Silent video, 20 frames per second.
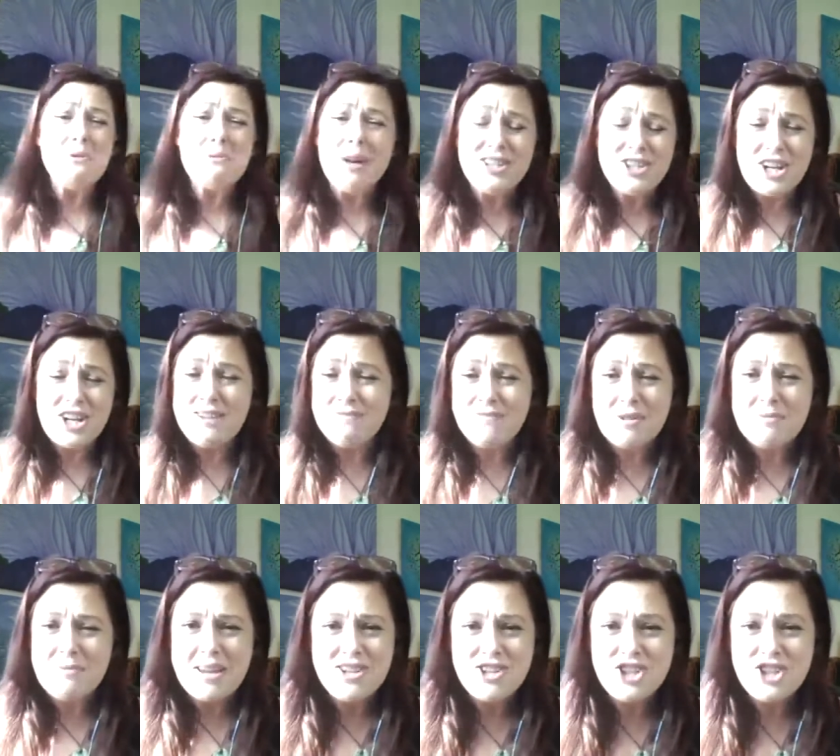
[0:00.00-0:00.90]
much
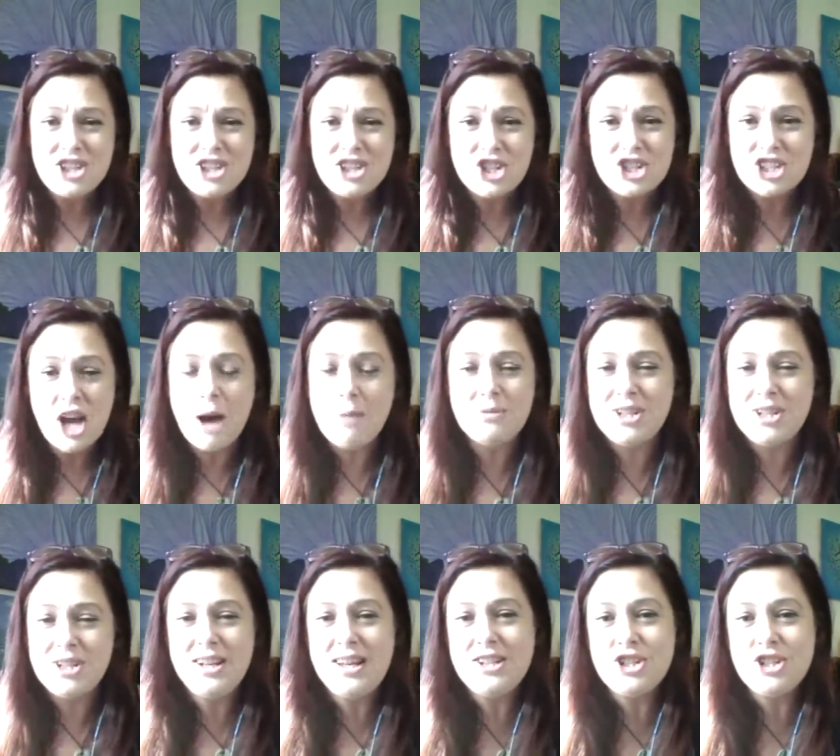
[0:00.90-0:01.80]
information that just comes in.
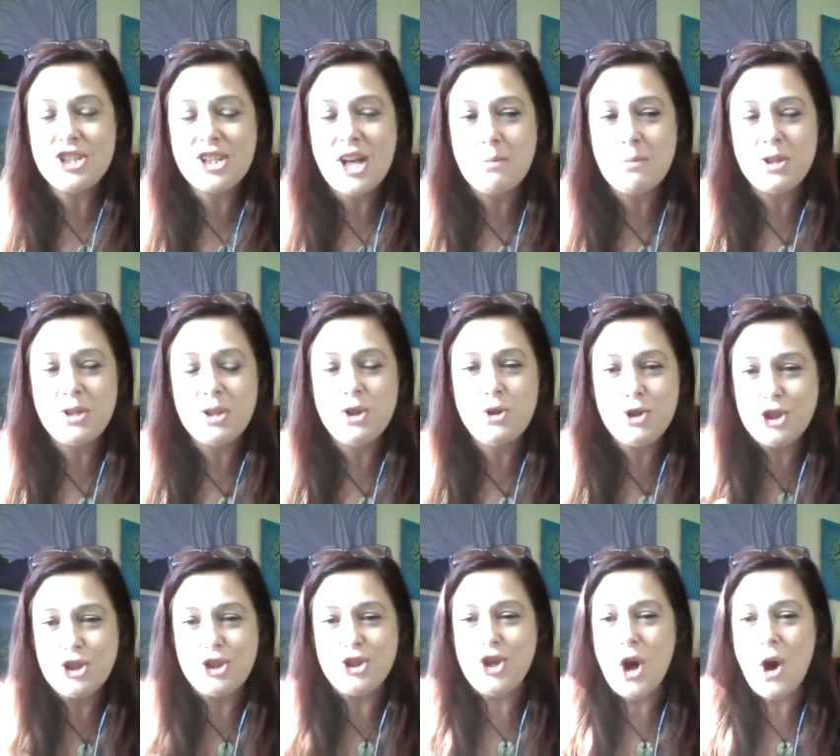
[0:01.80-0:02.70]
It just comes in. You just
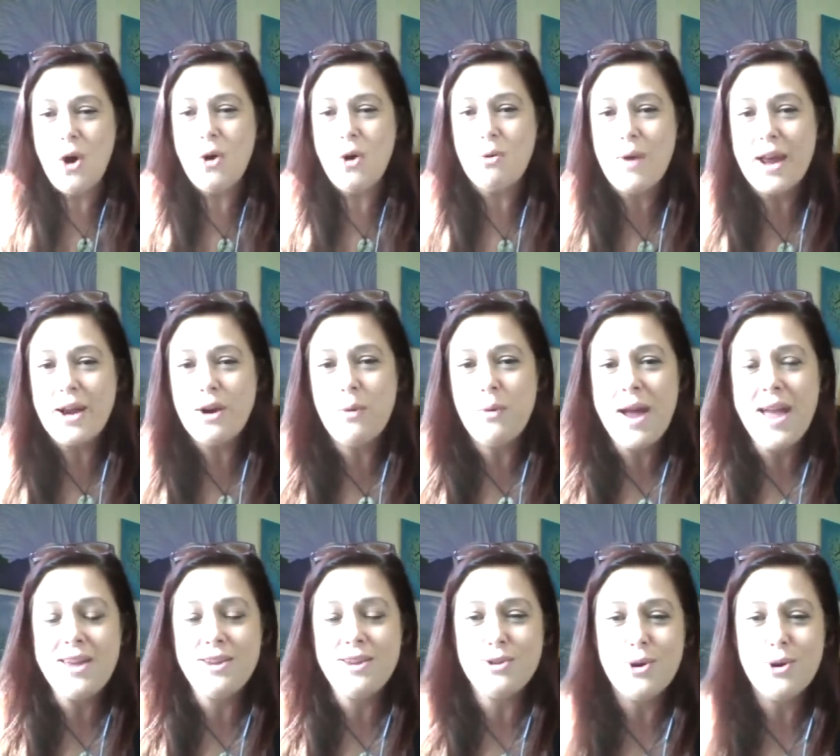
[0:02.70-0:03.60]
know right away. You
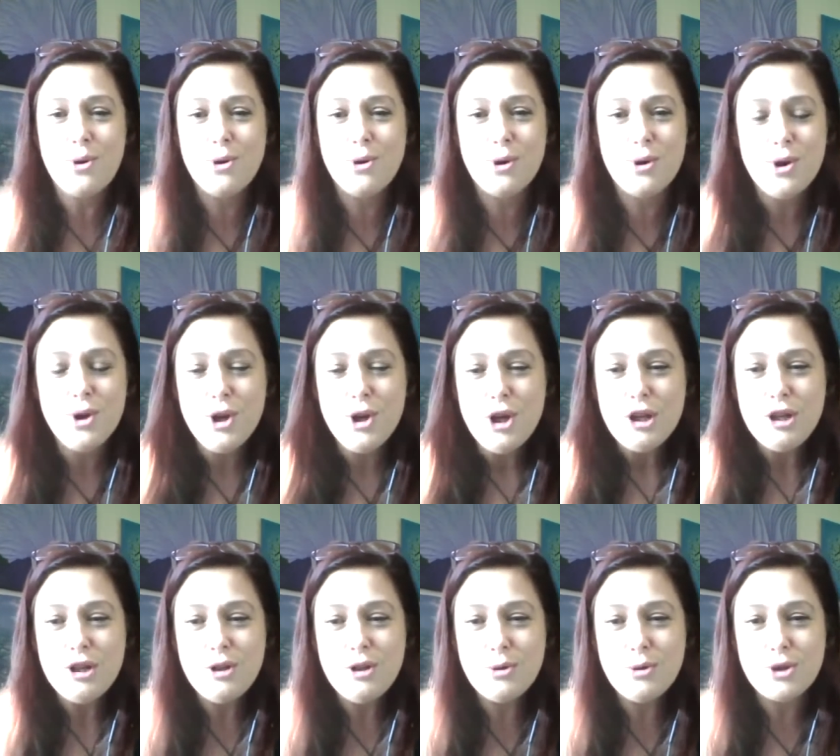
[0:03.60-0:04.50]
know
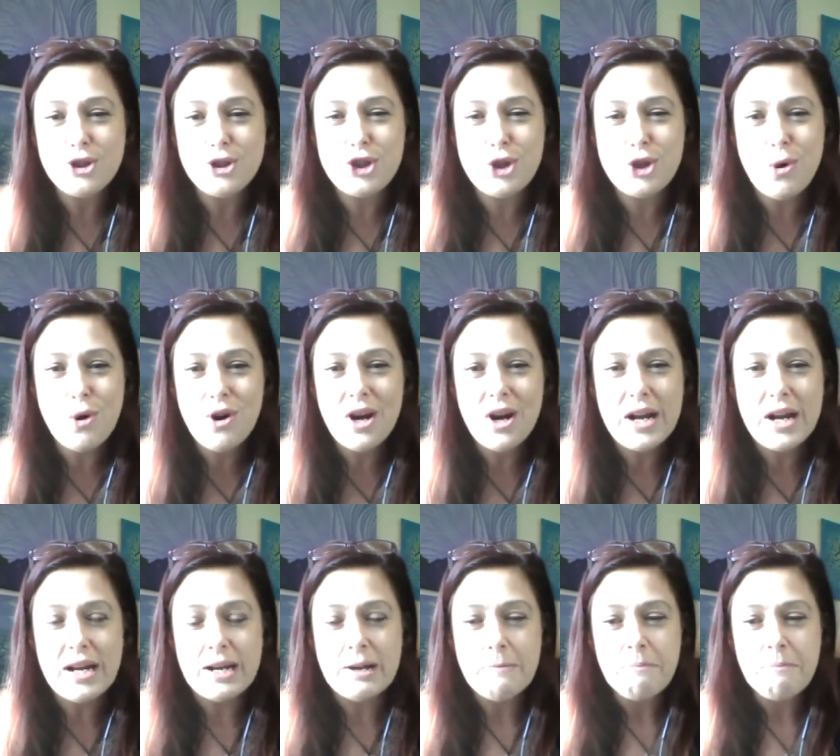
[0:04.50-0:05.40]
the story.
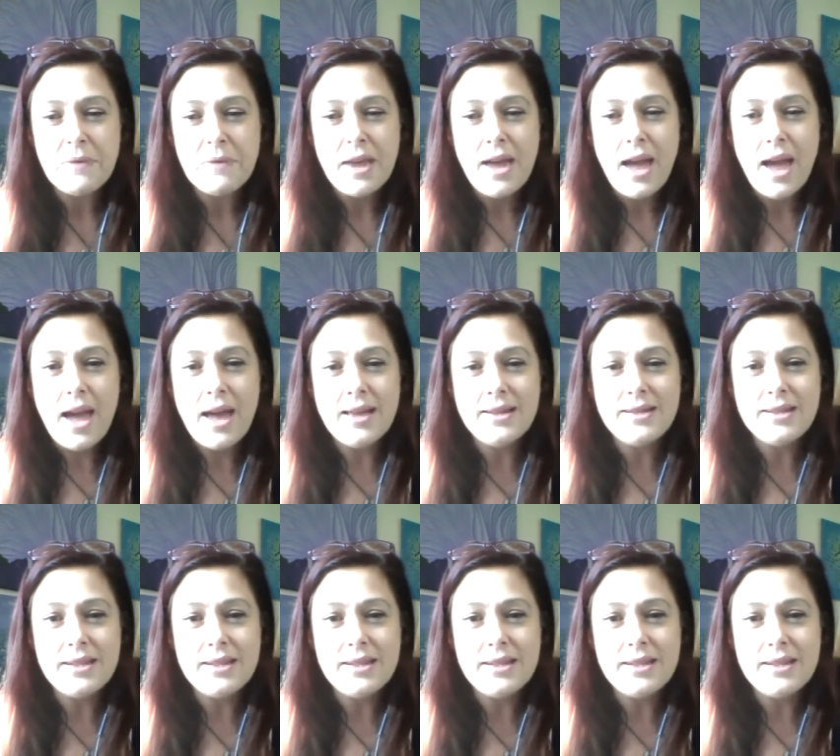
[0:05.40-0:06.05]
And